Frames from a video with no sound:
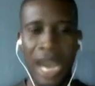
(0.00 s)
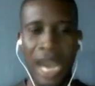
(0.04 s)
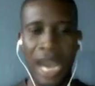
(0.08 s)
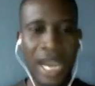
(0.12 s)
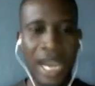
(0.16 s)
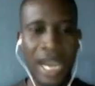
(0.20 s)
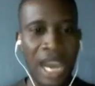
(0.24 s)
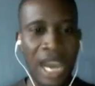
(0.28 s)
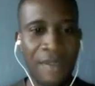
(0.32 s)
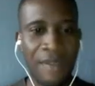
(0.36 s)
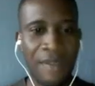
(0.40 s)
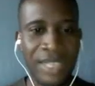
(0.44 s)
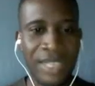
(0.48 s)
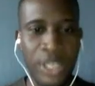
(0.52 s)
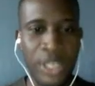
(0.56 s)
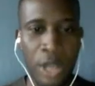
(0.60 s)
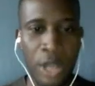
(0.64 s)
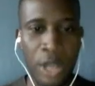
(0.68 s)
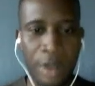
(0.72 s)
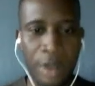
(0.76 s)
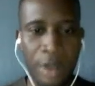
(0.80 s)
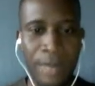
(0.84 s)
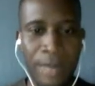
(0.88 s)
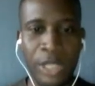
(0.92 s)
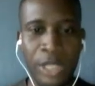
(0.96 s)
I have
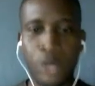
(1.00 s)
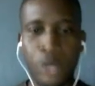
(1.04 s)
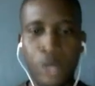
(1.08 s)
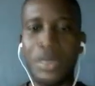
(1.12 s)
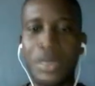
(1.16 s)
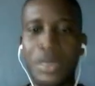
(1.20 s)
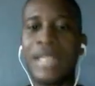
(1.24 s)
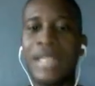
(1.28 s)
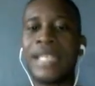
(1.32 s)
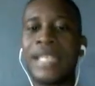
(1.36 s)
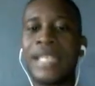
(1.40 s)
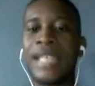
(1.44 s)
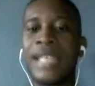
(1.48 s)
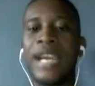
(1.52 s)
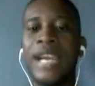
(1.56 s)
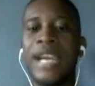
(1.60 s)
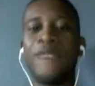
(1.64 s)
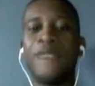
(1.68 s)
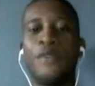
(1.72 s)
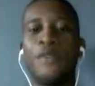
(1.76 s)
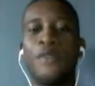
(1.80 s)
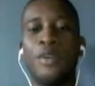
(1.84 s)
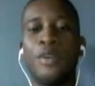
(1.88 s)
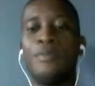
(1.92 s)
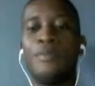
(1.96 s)
studied material
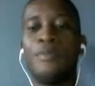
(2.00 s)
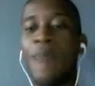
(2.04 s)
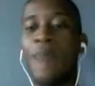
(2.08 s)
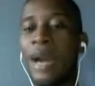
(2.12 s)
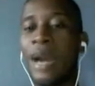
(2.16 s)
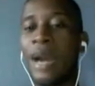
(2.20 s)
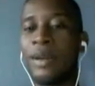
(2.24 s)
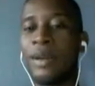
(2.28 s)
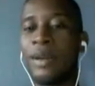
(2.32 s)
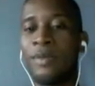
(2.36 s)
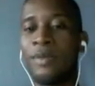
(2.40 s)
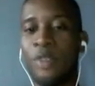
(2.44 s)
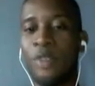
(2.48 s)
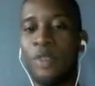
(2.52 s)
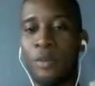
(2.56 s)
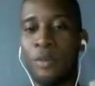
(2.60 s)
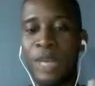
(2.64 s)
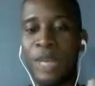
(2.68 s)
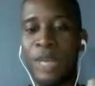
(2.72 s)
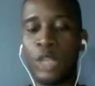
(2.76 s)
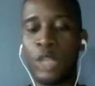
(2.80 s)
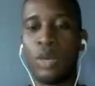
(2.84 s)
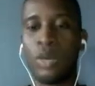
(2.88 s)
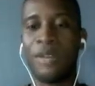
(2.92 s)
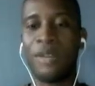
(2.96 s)
designing for
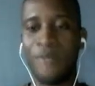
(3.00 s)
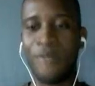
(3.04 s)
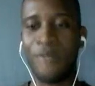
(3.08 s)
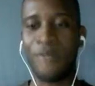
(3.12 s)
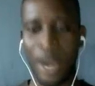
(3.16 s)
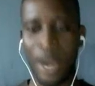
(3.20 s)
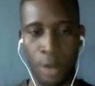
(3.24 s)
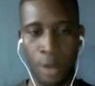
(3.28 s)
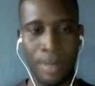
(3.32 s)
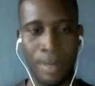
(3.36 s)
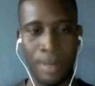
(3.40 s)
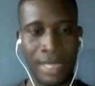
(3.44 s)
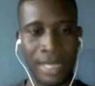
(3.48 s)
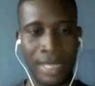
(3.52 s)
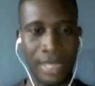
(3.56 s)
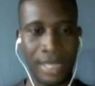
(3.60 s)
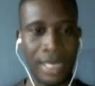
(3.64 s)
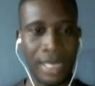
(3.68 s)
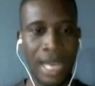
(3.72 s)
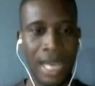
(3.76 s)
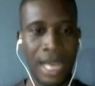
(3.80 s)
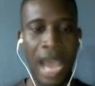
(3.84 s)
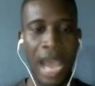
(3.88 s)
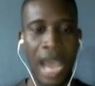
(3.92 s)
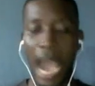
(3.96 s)
virtual environments.
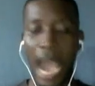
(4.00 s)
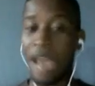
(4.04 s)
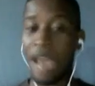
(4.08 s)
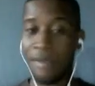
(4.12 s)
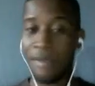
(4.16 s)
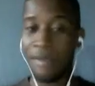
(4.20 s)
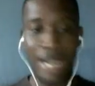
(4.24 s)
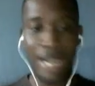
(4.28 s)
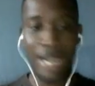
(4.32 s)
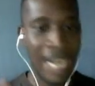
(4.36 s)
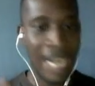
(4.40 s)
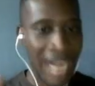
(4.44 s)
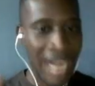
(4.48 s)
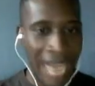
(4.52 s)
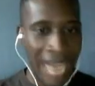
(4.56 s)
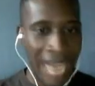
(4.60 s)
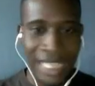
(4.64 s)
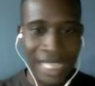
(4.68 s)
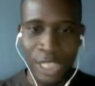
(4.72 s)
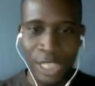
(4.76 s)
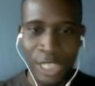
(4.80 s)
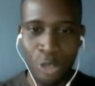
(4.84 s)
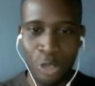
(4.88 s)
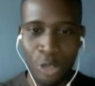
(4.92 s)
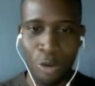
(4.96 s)
I really
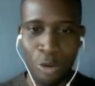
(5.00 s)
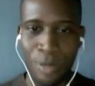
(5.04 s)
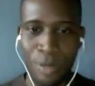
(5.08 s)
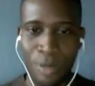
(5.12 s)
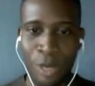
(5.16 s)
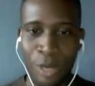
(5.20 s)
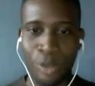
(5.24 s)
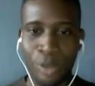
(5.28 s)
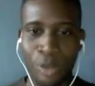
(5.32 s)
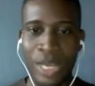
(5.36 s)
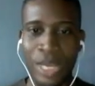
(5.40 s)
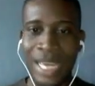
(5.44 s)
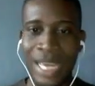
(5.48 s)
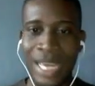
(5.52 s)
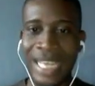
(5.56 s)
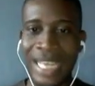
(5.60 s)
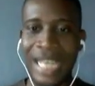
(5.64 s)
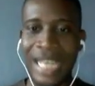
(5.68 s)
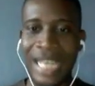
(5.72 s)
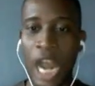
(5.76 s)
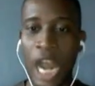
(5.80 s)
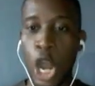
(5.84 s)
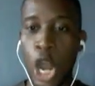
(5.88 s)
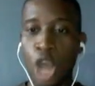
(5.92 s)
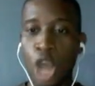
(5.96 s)
like this course because
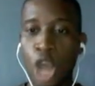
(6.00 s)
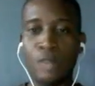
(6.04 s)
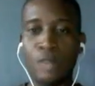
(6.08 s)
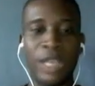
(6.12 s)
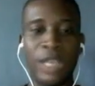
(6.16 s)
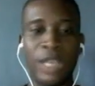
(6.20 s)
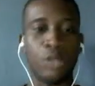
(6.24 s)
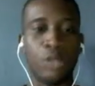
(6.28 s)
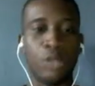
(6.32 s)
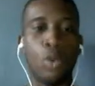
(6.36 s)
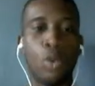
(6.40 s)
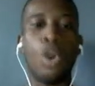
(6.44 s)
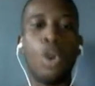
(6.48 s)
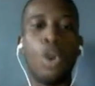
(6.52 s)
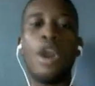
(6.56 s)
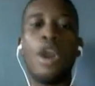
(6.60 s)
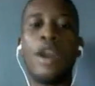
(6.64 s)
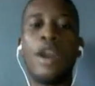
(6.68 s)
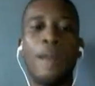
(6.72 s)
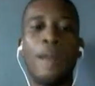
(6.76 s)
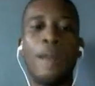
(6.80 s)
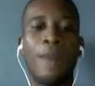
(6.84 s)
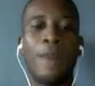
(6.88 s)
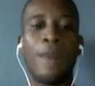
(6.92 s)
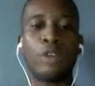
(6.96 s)
it allowed me to
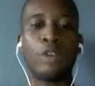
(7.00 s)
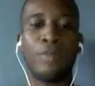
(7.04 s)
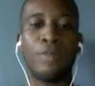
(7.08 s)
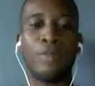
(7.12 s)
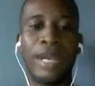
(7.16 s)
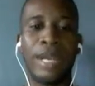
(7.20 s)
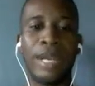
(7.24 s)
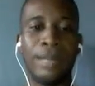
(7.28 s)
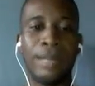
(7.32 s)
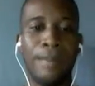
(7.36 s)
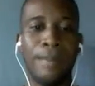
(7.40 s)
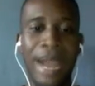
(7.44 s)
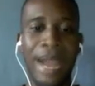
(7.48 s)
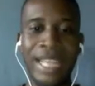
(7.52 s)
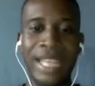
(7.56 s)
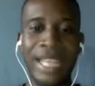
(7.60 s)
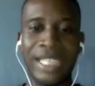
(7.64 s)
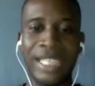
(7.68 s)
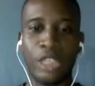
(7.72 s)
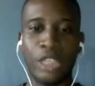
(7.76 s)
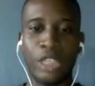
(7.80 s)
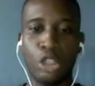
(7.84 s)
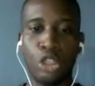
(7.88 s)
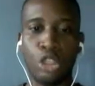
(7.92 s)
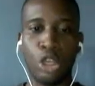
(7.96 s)
learn about many
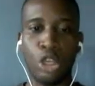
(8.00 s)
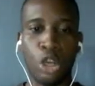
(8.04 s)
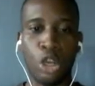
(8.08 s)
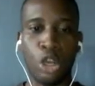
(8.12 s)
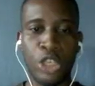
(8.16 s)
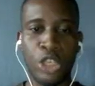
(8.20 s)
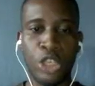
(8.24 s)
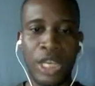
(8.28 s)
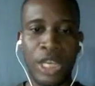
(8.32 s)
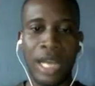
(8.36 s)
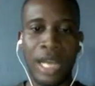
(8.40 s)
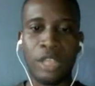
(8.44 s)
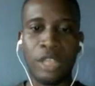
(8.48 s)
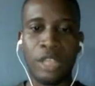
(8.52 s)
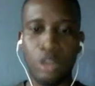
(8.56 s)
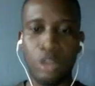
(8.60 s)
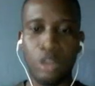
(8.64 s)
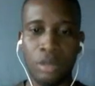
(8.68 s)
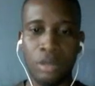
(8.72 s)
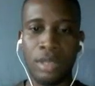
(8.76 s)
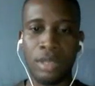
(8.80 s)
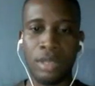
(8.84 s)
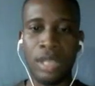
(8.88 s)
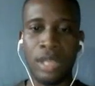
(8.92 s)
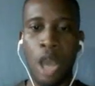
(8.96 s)
technological
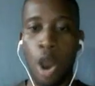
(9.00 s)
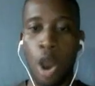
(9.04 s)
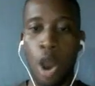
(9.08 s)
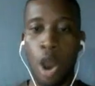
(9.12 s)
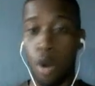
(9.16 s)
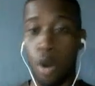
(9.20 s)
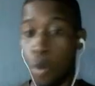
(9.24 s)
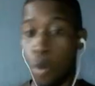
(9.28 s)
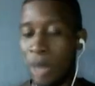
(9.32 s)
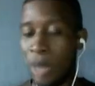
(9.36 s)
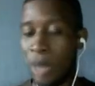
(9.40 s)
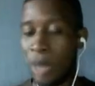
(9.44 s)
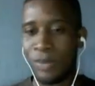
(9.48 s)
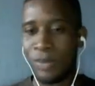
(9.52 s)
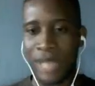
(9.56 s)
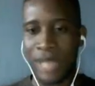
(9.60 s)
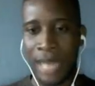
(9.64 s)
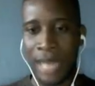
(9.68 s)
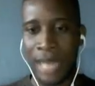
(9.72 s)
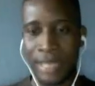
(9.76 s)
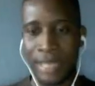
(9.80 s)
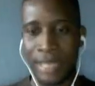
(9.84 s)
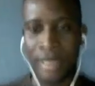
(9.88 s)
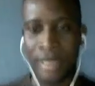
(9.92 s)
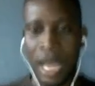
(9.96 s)
tools or
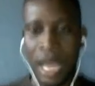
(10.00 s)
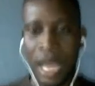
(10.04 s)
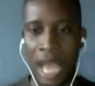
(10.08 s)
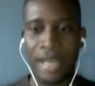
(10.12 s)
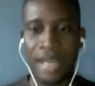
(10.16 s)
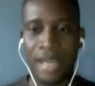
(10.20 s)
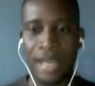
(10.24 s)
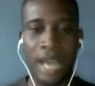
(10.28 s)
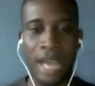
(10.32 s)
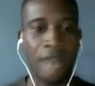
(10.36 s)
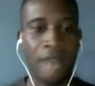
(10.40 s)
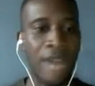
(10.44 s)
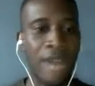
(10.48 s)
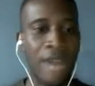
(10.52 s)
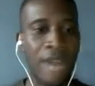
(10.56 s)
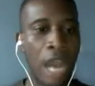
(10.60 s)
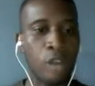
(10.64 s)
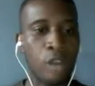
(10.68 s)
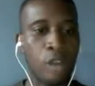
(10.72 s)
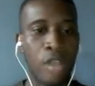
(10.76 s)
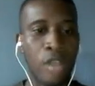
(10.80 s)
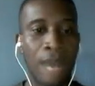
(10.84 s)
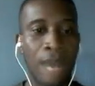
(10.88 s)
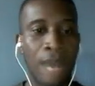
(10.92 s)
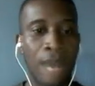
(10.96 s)
websites and carry
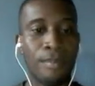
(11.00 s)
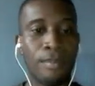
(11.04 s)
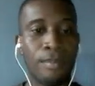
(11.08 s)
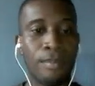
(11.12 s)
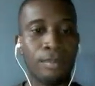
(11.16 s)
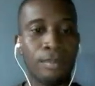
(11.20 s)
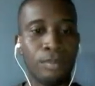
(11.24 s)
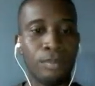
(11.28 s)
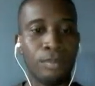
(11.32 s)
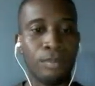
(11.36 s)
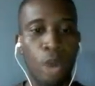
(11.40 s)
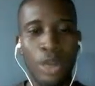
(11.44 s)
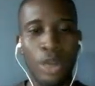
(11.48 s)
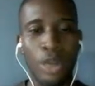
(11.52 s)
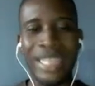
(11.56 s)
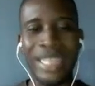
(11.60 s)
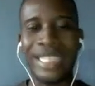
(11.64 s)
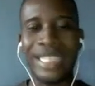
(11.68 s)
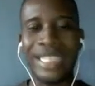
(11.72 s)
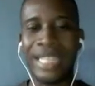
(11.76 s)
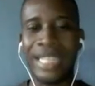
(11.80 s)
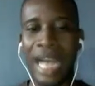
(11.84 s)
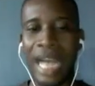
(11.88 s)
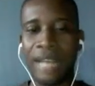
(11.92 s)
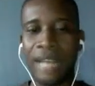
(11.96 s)
out a more
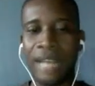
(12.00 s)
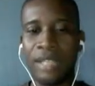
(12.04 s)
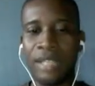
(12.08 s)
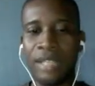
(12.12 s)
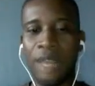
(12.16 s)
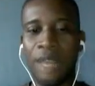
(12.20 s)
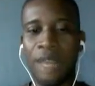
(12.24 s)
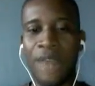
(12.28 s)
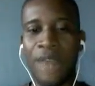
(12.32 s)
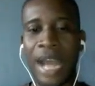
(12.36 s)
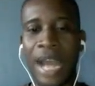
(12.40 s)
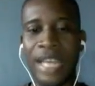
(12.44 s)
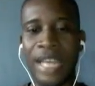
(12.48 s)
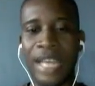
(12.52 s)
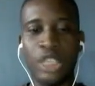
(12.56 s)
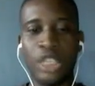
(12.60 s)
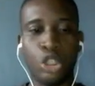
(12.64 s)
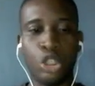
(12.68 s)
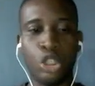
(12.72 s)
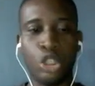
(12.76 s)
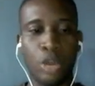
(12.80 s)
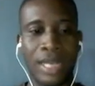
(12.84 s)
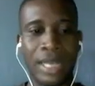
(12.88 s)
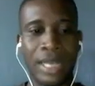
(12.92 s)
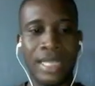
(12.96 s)
interactive and
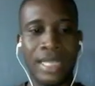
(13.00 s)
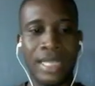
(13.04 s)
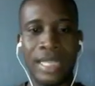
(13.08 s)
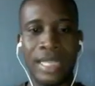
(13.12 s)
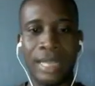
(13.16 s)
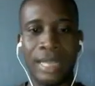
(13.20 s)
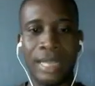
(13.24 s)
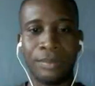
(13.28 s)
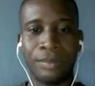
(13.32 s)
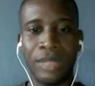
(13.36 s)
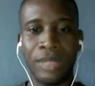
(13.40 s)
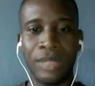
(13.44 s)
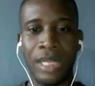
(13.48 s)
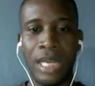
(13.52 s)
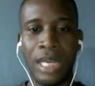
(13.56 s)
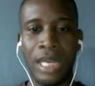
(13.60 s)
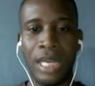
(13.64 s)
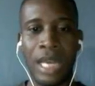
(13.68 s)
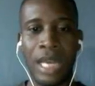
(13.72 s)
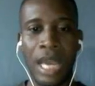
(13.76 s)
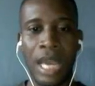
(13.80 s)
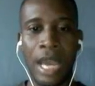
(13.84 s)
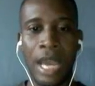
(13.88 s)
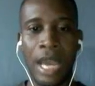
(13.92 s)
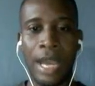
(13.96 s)
interesting
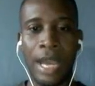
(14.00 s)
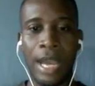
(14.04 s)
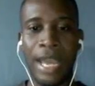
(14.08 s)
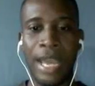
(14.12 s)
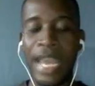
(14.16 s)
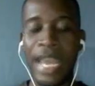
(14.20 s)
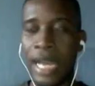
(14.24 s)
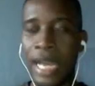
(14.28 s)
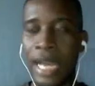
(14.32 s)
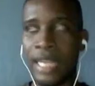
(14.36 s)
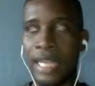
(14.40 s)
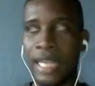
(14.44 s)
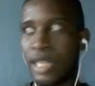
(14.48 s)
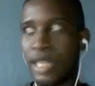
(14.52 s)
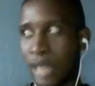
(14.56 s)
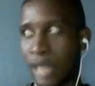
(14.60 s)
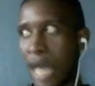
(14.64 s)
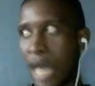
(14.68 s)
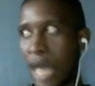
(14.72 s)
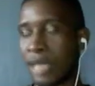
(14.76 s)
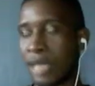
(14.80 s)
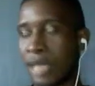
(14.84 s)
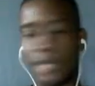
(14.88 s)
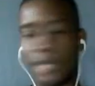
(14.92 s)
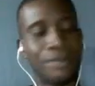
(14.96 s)
English
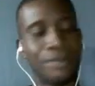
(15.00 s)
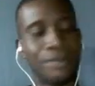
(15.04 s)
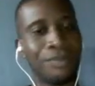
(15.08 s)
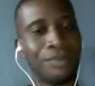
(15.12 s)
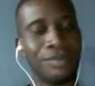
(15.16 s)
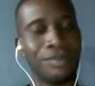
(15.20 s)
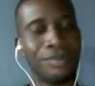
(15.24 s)
class.